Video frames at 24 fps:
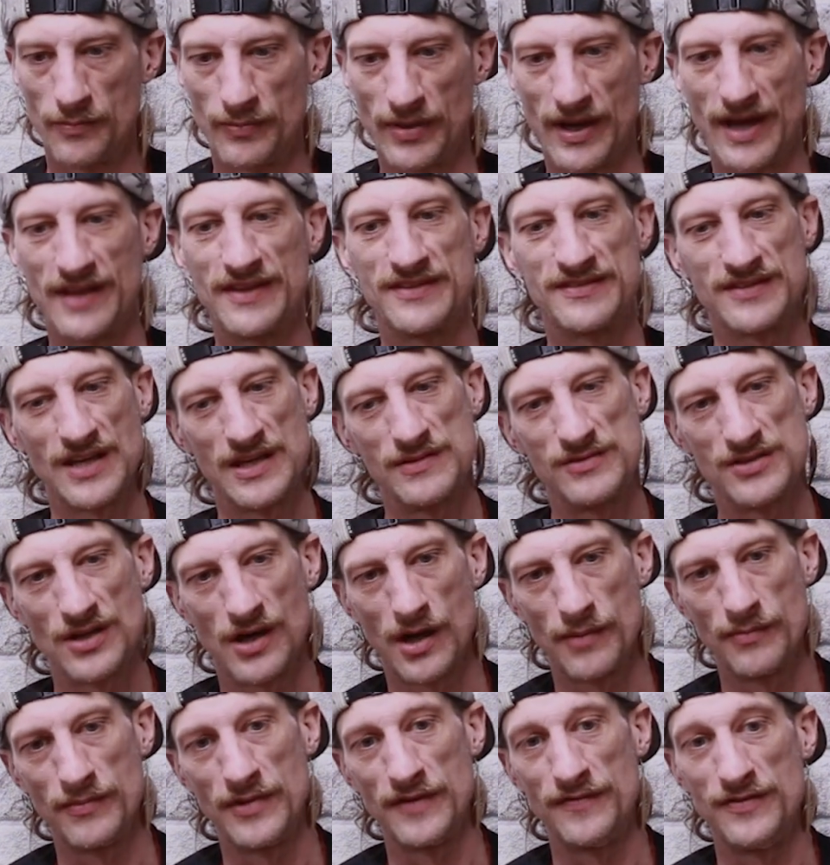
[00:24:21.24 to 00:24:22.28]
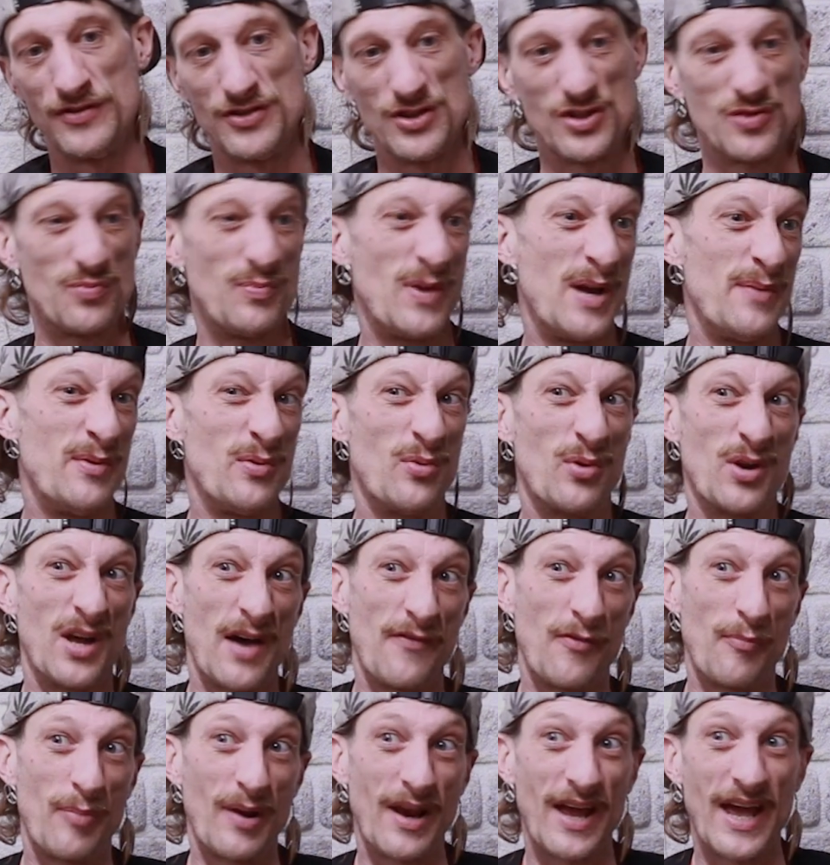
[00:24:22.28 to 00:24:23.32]
But at the same time, if you just maybe want to
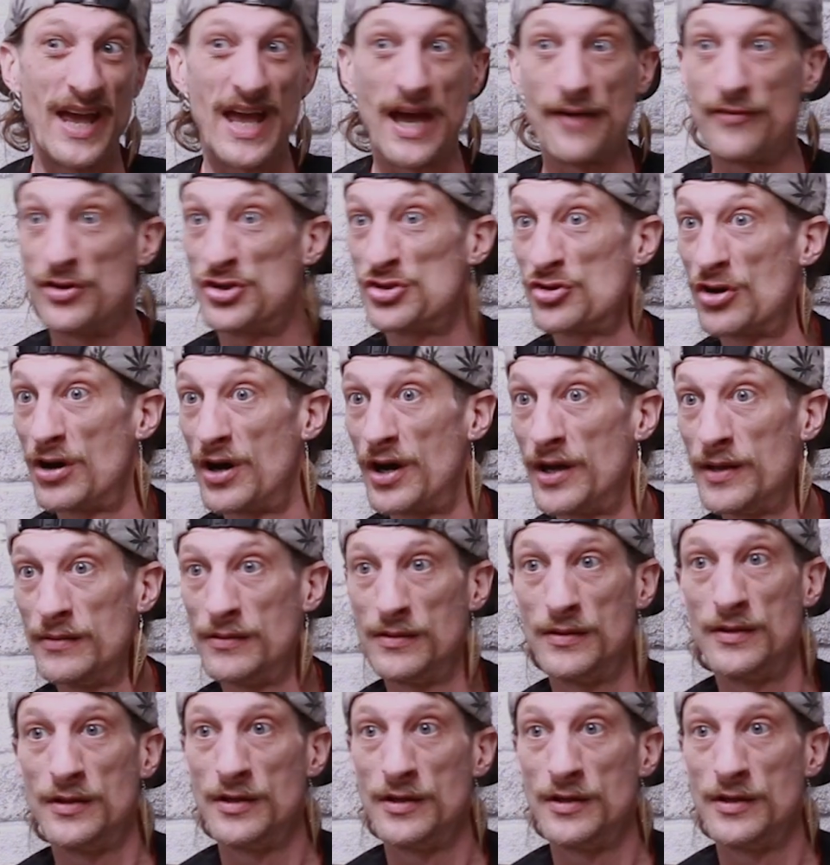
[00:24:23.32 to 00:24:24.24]
have a play, have a try,